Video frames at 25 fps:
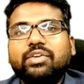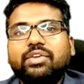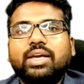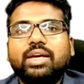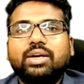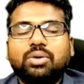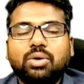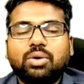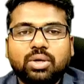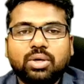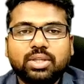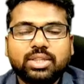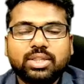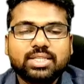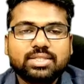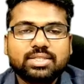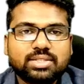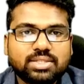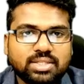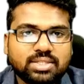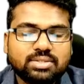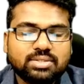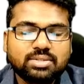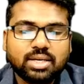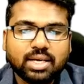on the
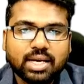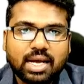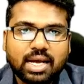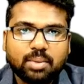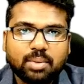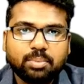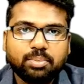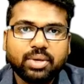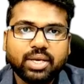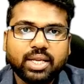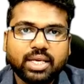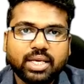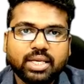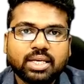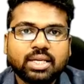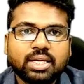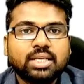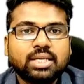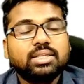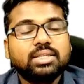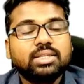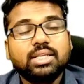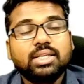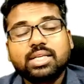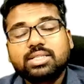seas are happening,
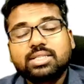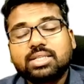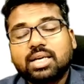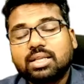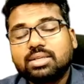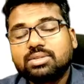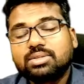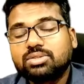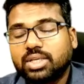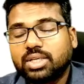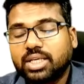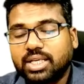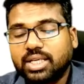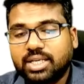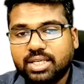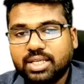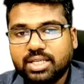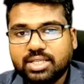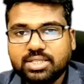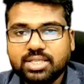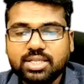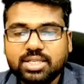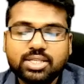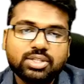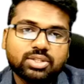that is also
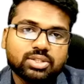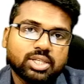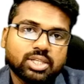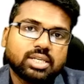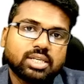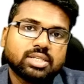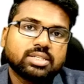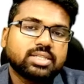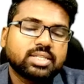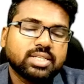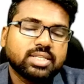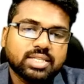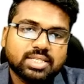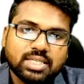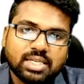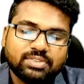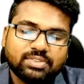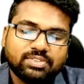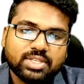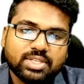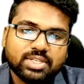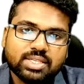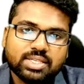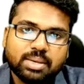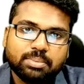increasing your sea surface
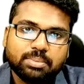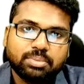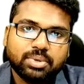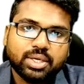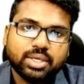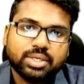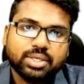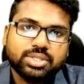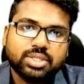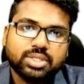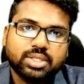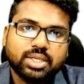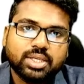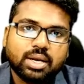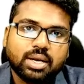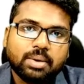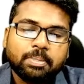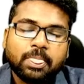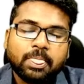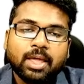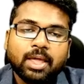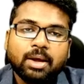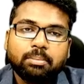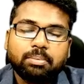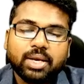temperature.
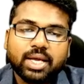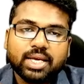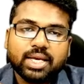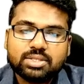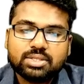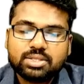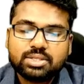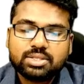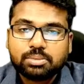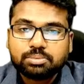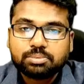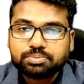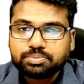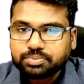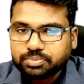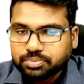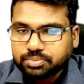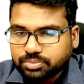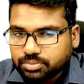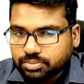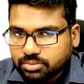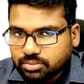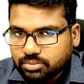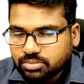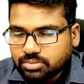Plus
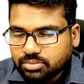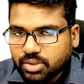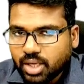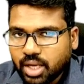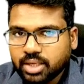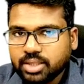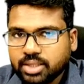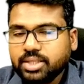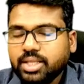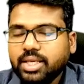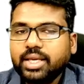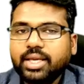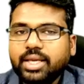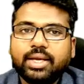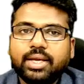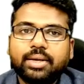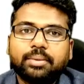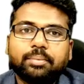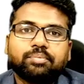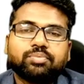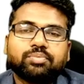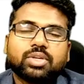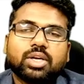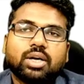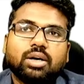the
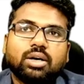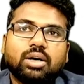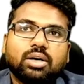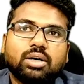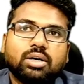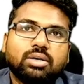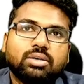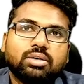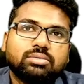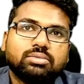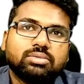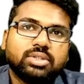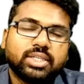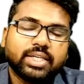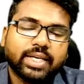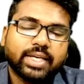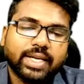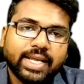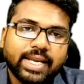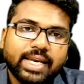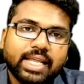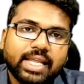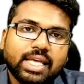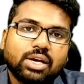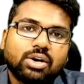
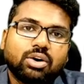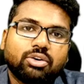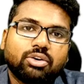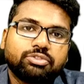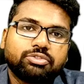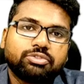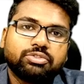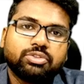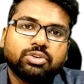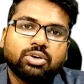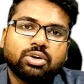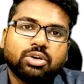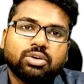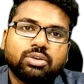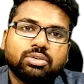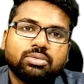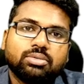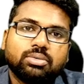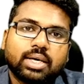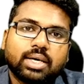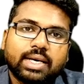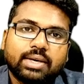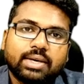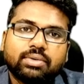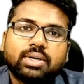draining of
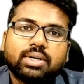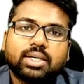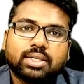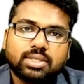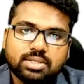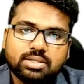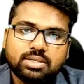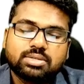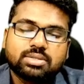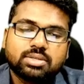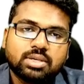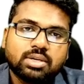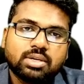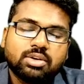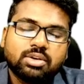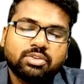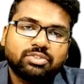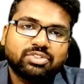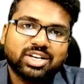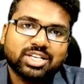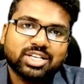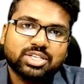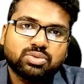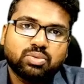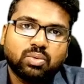rivers,
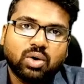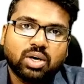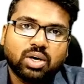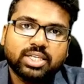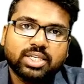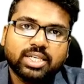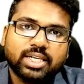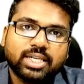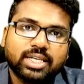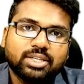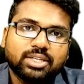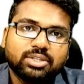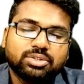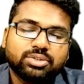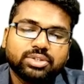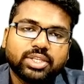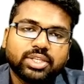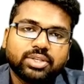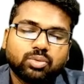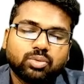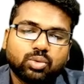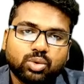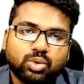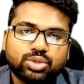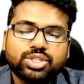fresh water into the
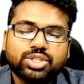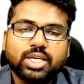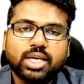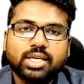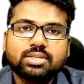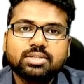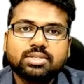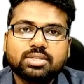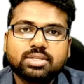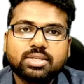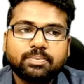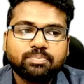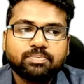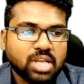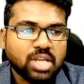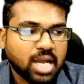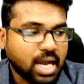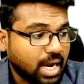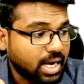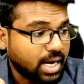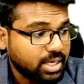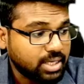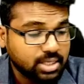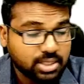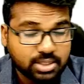oceans,
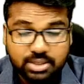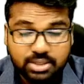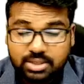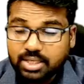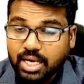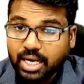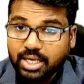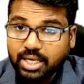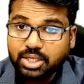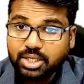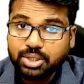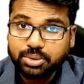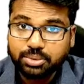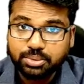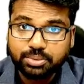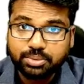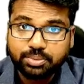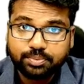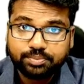and that too